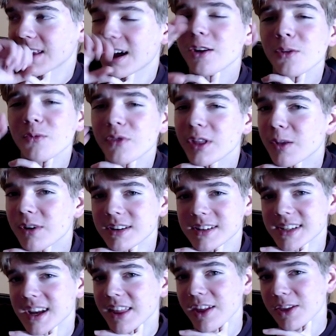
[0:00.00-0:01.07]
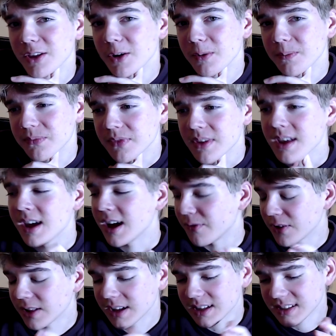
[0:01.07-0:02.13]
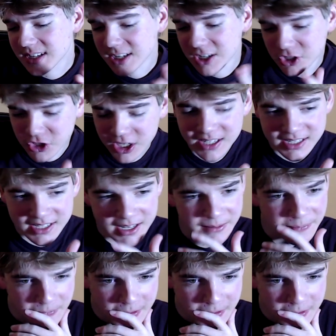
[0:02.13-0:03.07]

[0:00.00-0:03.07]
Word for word: I don't really want to say that though. I feel like that's gonna jinx it.